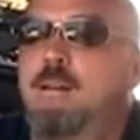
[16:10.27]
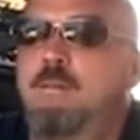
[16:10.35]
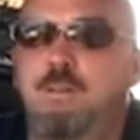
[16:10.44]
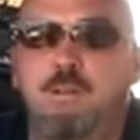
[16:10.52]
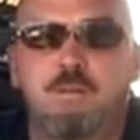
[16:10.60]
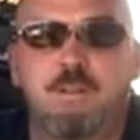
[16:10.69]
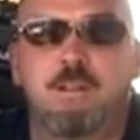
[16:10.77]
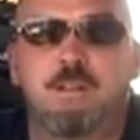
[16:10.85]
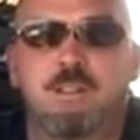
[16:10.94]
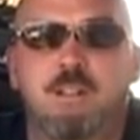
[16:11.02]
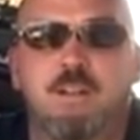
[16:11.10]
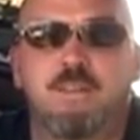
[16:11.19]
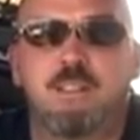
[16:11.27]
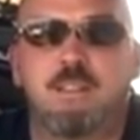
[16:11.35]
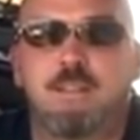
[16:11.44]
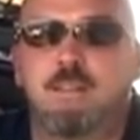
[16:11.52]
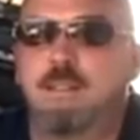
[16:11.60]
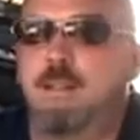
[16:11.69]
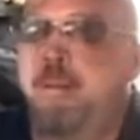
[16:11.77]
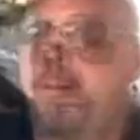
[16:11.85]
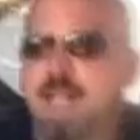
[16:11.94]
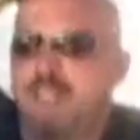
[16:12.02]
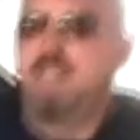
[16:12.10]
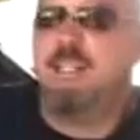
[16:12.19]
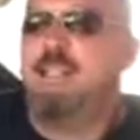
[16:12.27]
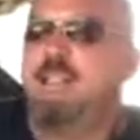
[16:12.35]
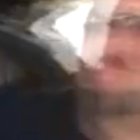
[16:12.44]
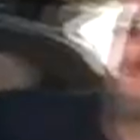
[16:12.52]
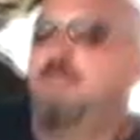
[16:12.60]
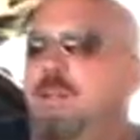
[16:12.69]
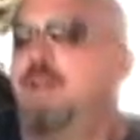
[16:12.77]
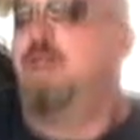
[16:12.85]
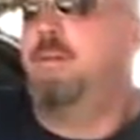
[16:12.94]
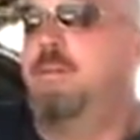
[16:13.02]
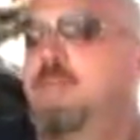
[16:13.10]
fuel filter services. I just think that, you know,